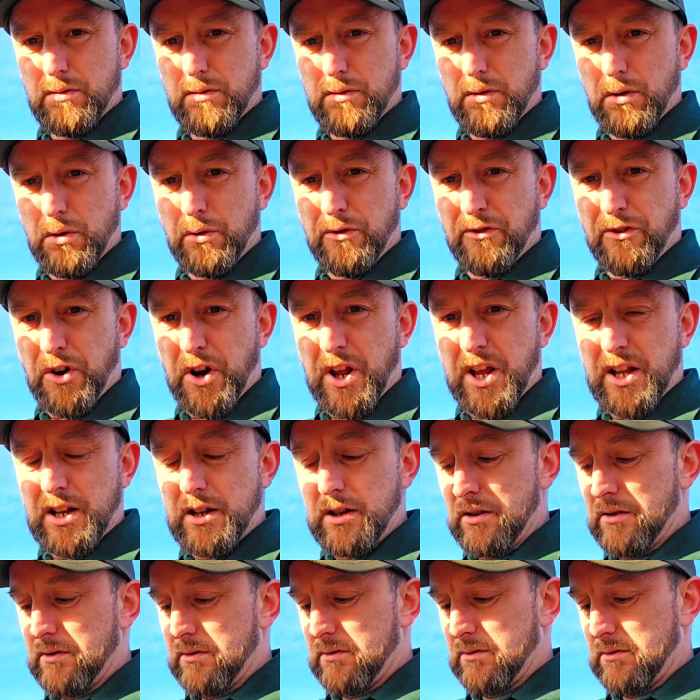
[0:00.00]
no
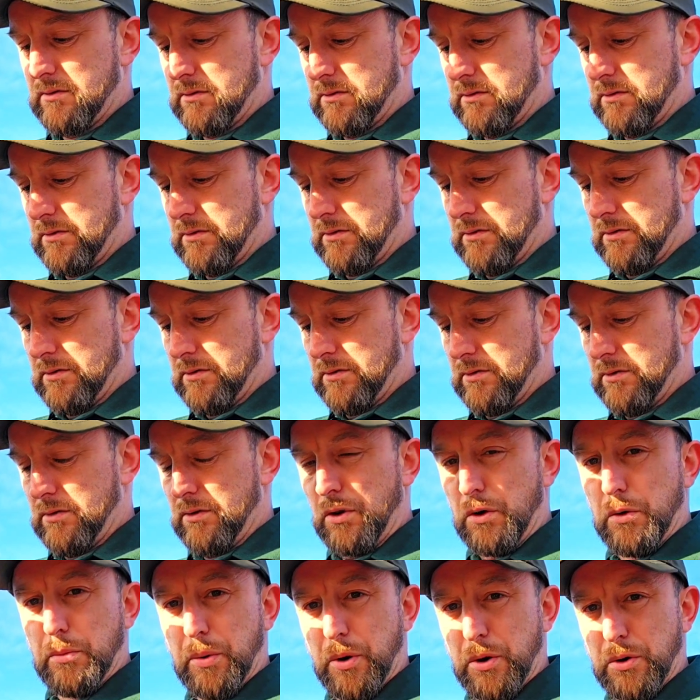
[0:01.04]
fraying,
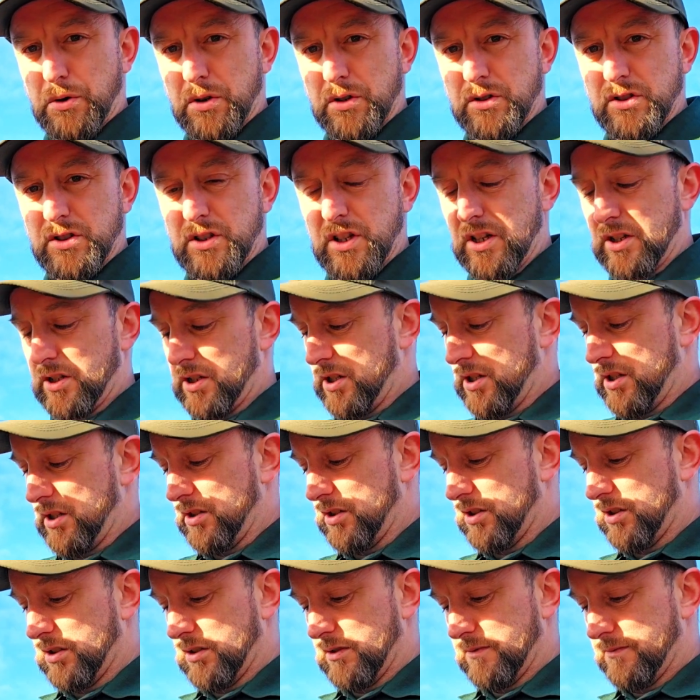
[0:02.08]
no broken
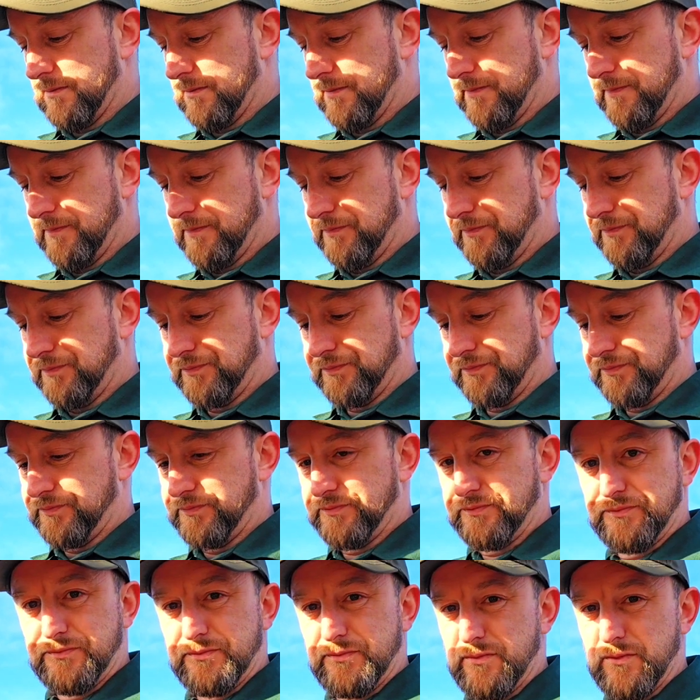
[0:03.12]
stitches,
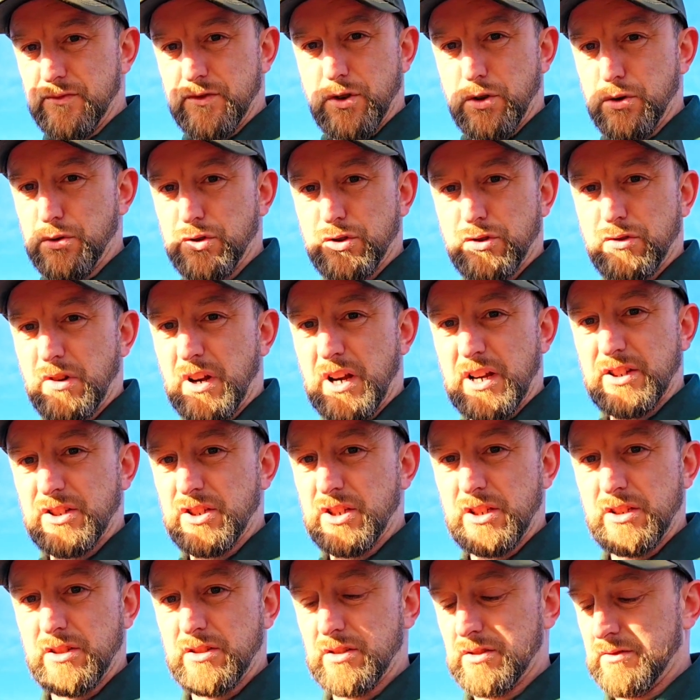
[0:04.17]
no
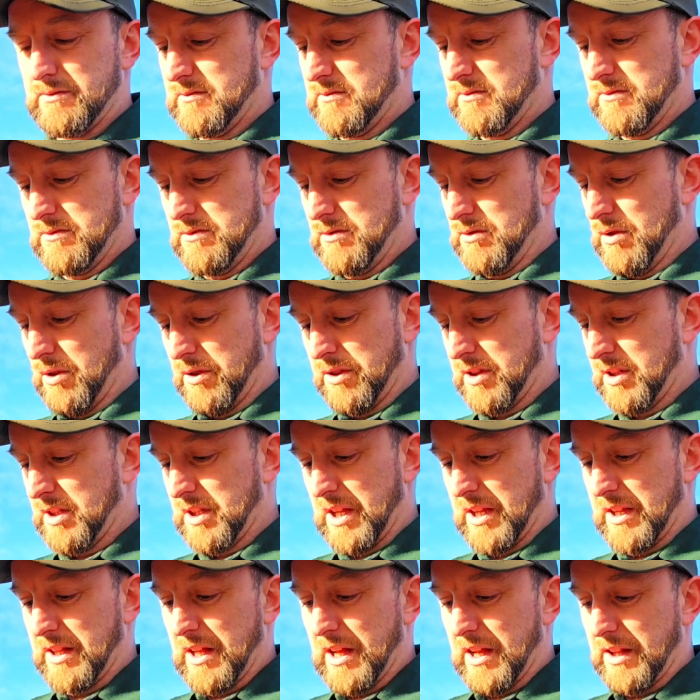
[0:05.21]
scratches, nothing
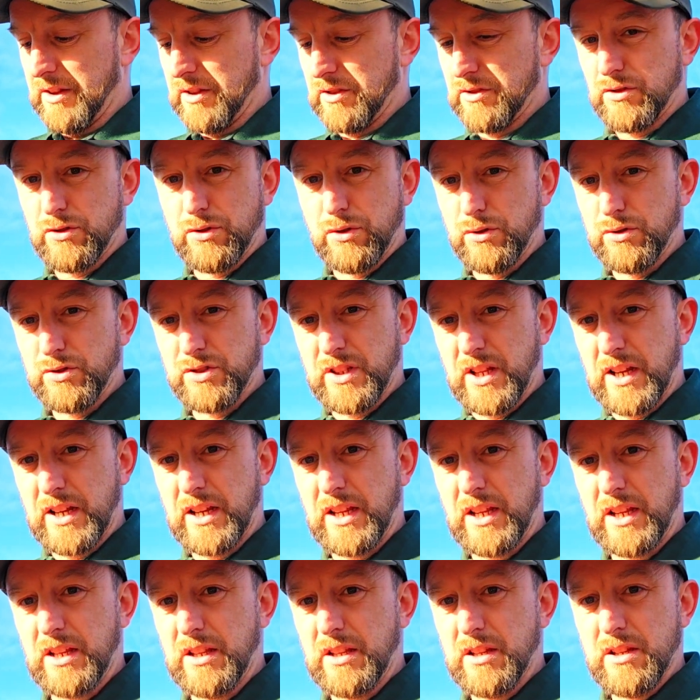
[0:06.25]
like that that's caused
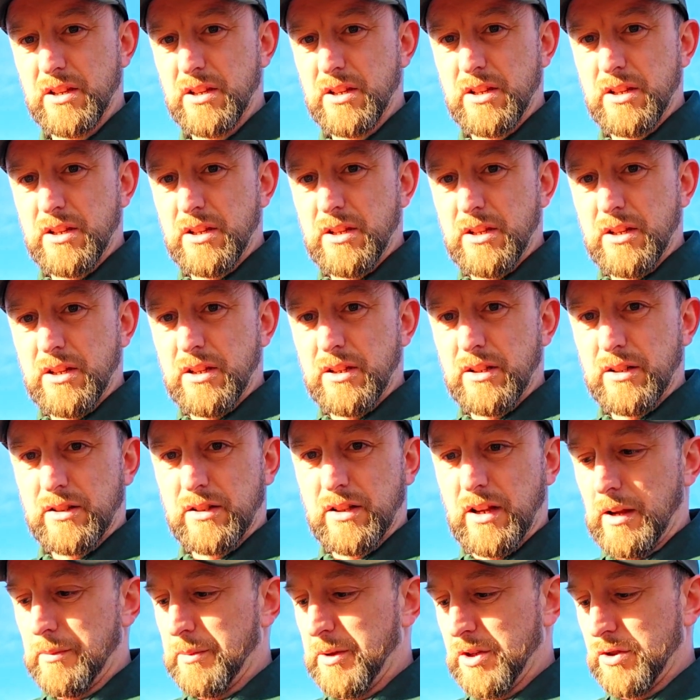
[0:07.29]
any
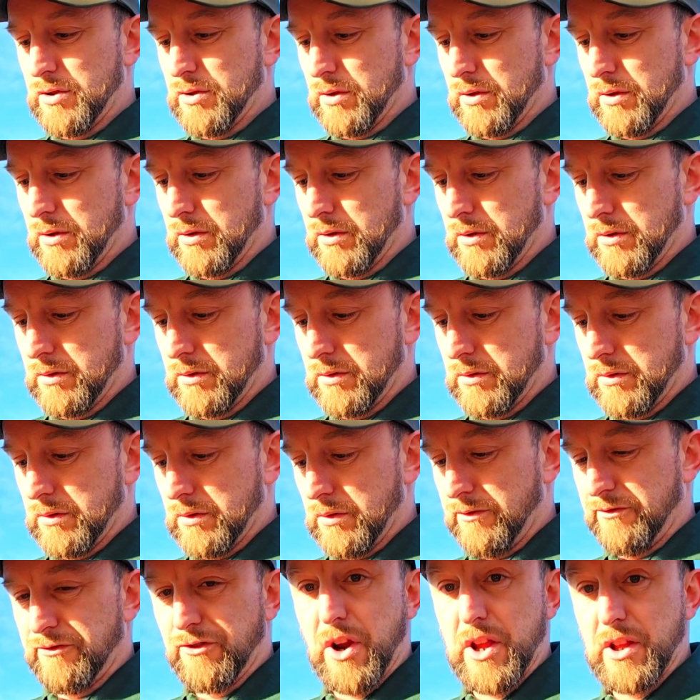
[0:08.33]
damage or
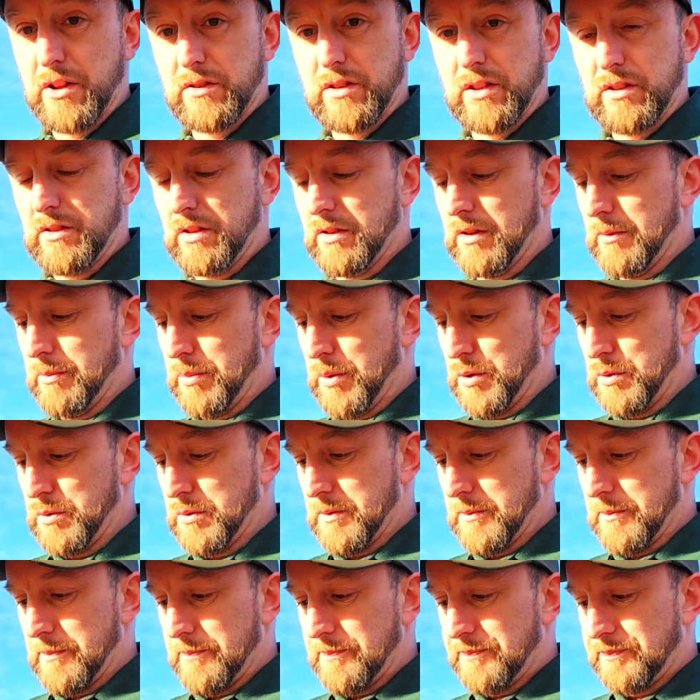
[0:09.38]
frailty to the
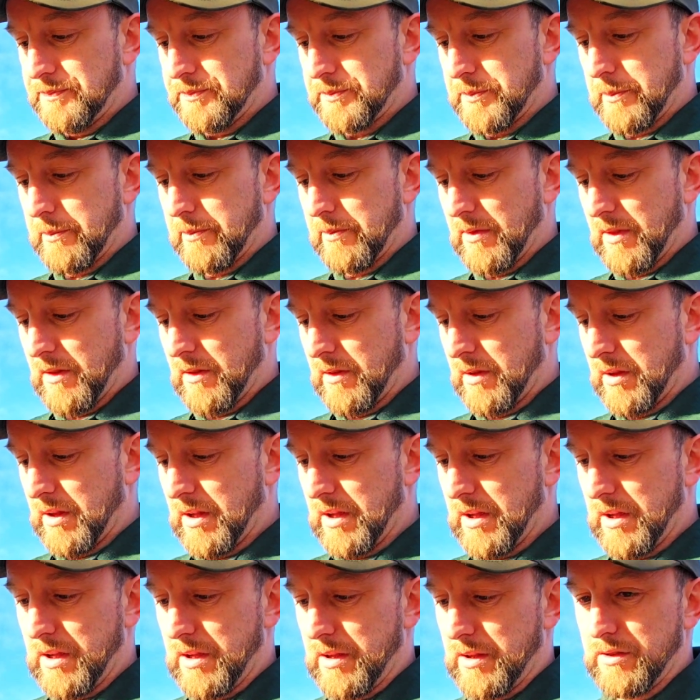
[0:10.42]
boot.
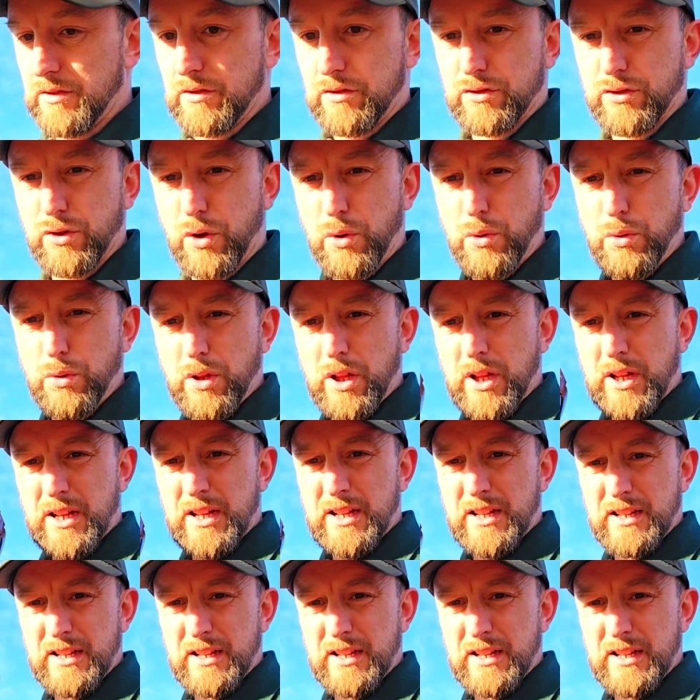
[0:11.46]
The sole,